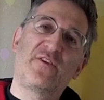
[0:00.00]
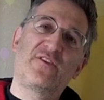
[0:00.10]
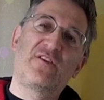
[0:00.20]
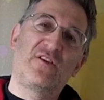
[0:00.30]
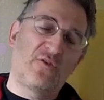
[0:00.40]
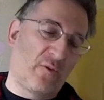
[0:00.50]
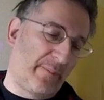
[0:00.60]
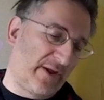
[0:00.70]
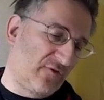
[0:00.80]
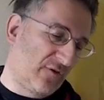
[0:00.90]
visited your
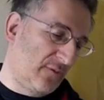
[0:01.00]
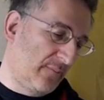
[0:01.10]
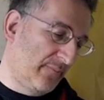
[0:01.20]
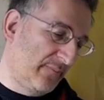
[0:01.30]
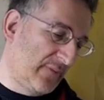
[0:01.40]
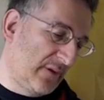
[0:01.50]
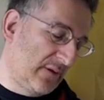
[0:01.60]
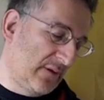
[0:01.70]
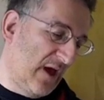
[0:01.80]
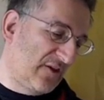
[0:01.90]
bedroom,
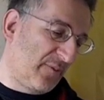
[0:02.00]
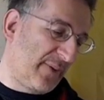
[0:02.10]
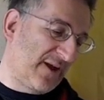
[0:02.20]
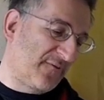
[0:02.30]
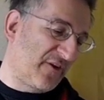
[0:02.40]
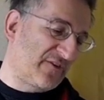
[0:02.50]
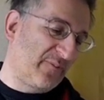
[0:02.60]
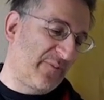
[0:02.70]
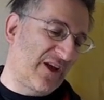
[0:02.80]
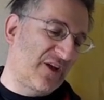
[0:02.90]
to be
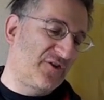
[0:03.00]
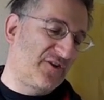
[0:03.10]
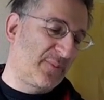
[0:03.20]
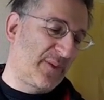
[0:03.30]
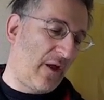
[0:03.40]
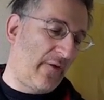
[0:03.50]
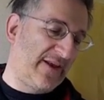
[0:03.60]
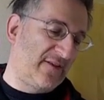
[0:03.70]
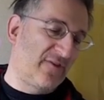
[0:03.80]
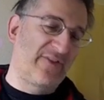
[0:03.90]
confronted with the crisp
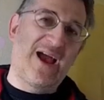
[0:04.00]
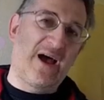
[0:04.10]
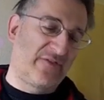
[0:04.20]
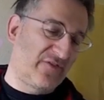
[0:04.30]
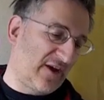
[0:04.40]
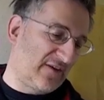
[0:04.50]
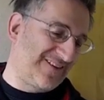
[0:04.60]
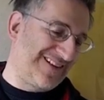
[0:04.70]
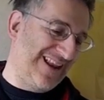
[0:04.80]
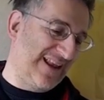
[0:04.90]
lines of the
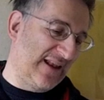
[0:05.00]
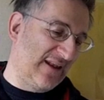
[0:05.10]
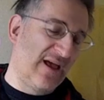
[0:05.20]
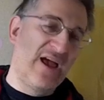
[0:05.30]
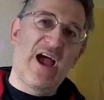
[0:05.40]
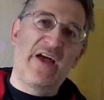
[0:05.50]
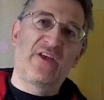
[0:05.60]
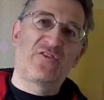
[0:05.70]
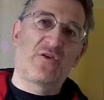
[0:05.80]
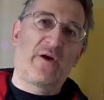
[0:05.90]
untouched linen and
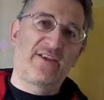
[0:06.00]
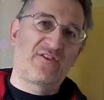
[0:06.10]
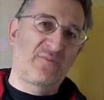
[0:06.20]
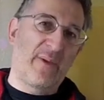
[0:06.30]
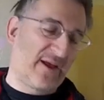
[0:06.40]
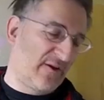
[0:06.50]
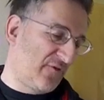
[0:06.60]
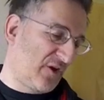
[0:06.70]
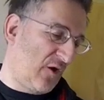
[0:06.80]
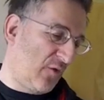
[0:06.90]
the dry smack
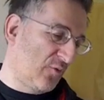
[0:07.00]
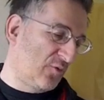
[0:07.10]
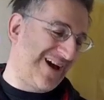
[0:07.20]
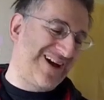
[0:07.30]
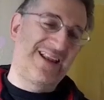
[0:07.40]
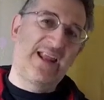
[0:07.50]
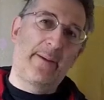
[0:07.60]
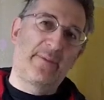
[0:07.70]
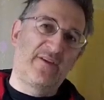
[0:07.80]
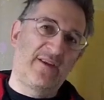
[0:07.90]
of cold,
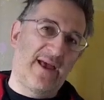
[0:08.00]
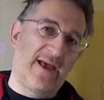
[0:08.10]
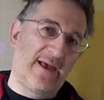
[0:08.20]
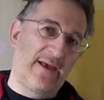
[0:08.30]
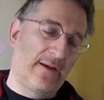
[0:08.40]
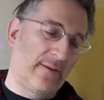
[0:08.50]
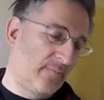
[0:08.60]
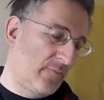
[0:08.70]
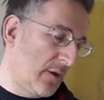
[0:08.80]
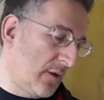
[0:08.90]
uninhabited air.
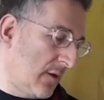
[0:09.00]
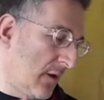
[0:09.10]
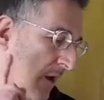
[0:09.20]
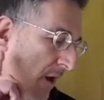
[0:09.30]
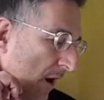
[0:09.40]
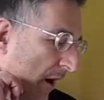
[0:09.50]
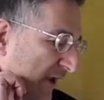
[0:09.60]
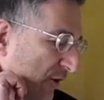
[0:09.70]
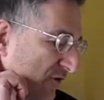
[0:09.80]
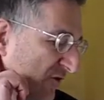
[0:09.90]

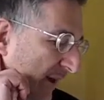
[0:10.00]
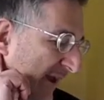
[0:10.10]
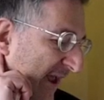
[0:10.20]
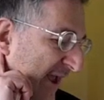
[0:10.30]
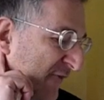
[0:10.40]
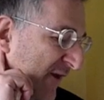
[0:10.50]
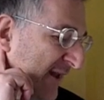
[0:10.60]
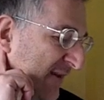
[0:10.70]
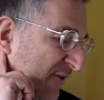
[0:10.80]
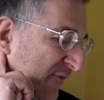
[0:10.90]
I cocked my ear for
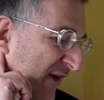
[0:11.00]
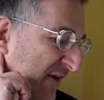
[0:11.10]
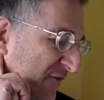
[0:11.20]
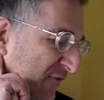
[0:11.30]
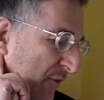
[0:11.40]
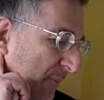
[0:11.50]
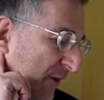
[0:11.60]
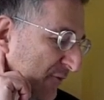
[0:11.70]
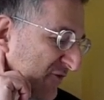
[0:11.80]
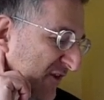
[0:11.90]
any of the various of your
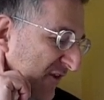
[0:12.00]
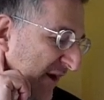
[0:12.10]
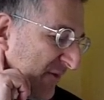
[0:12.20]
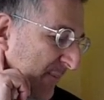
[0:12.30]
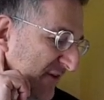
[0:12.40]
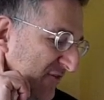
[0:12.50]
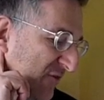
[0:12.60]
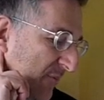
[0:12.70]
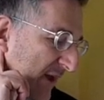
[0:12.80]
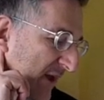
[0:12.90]
pulses I'd
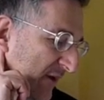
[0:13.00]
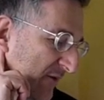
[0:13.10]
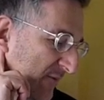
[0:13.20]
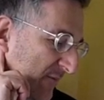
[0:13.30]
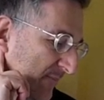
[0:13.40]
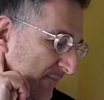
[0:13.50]
matched to my own.